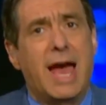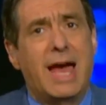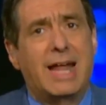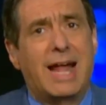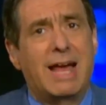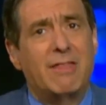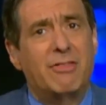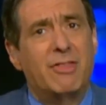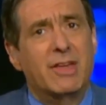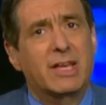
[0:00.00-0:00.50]

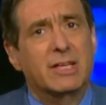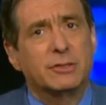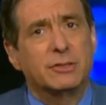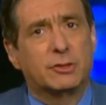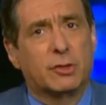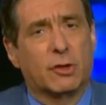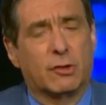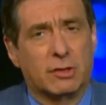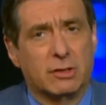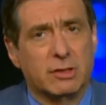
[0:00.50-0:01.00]
And I think as
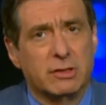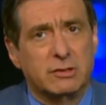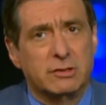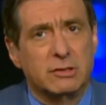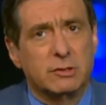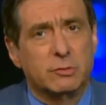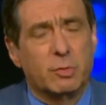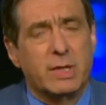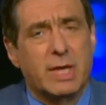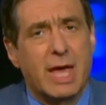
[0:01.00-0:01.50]
journalists,
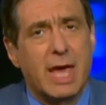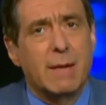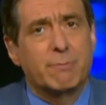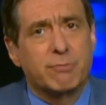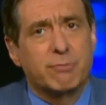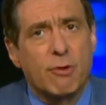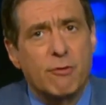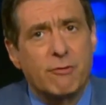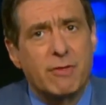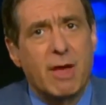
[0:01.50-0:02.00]
since we
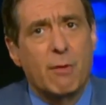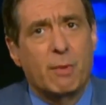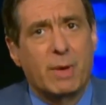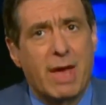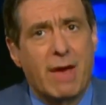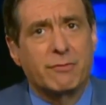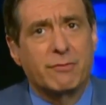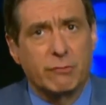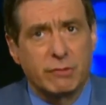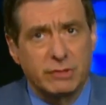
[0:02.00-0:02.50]
can't prove that,
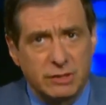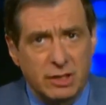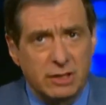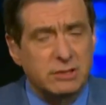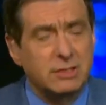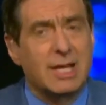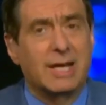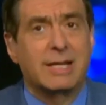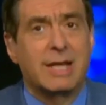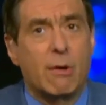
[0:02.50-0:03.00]
we have to
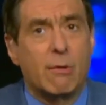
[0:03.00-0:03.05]
resist that.